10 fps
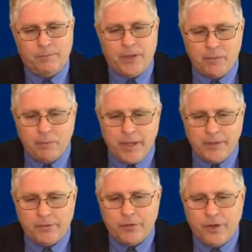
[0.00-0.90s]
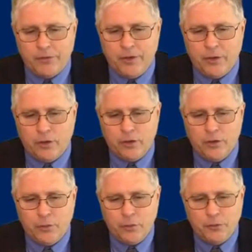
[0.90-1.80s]
Keep in mind, this doesn't
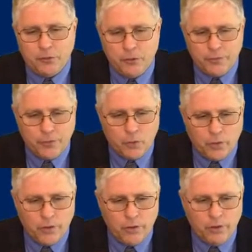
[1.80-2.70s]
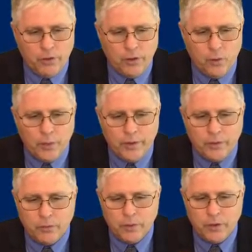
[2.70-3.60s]
include the reserve corn, although we
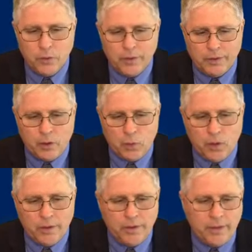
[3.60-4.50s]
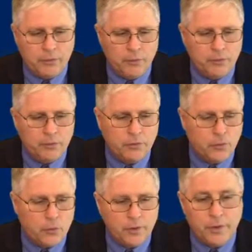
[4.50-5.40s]
don't know what the quality of that reserve
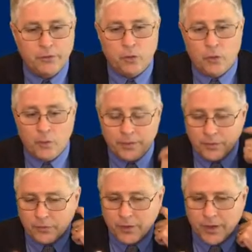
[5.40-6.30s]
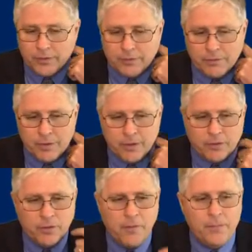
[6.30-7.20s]
corn is or what the size of it
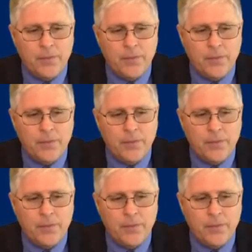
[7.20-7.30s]
is.